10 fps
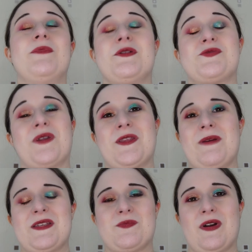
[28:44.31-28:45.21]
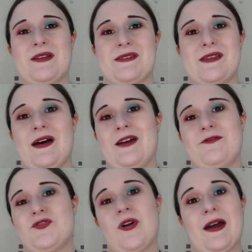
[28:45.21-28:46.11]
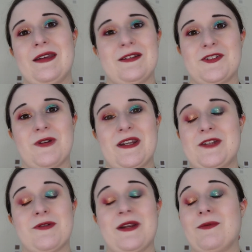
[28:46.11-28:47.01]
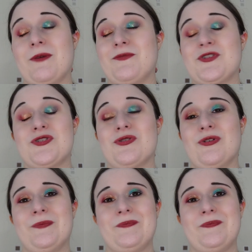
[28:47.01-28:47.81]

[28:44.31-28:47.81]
but it was one of the best brands that I've tried in 2021 for sure.